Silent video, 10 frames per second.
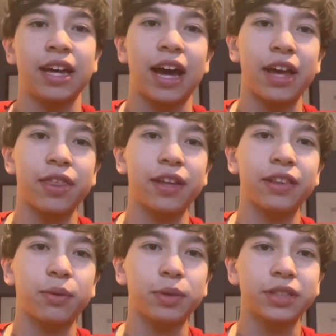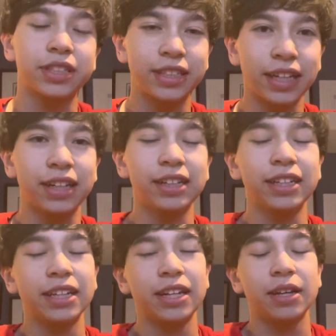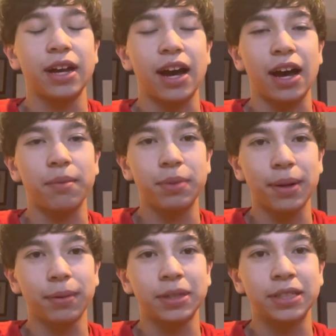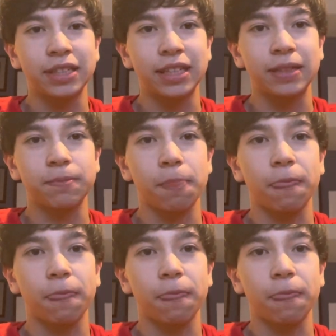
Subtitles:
I think that we'll still be able to see